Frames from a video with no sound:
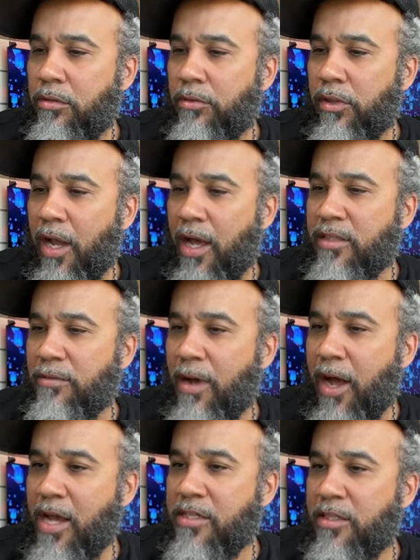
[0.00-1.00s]
With like some
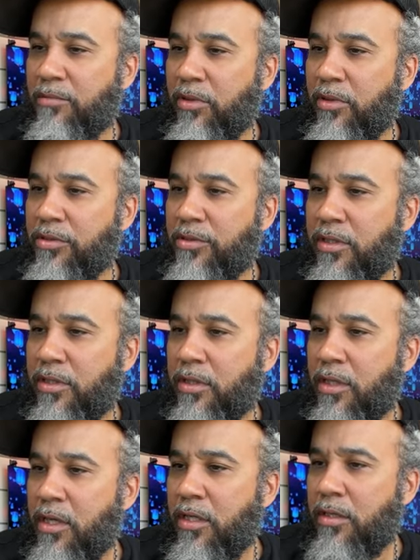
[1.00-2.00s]
icy blue
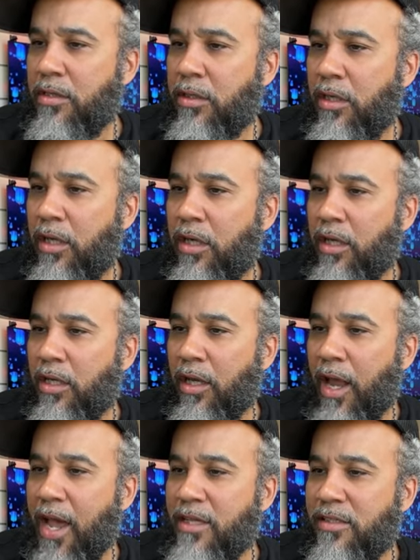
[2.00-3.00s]
uh,
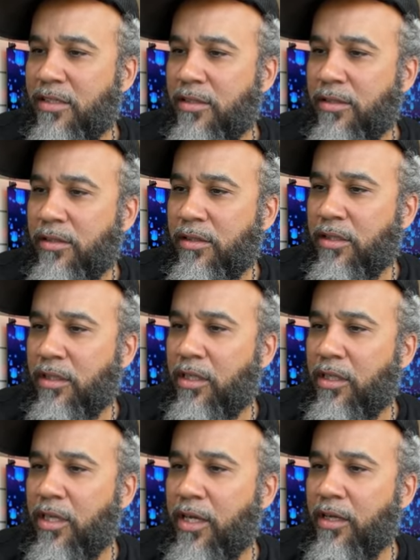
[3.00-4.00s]
laces to
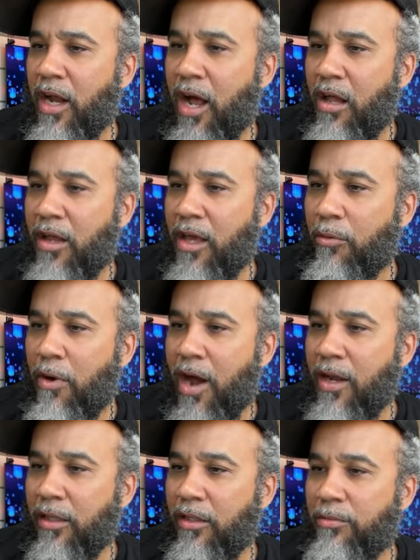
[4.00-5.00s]
kill all that
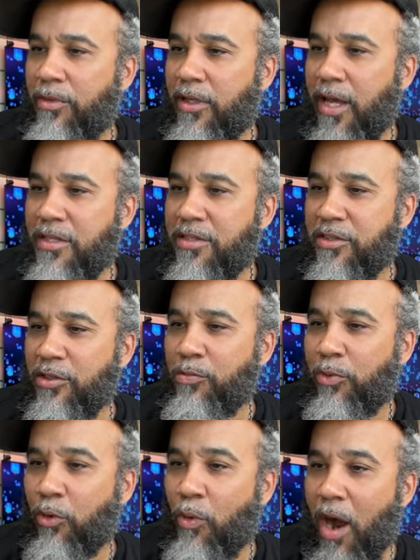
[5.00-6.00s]
white a little bit. They
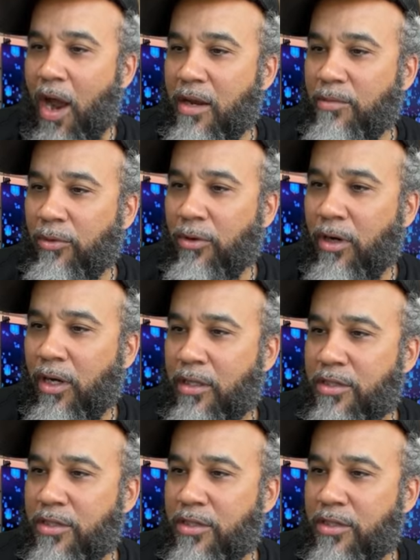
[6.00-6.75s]
super white, boy.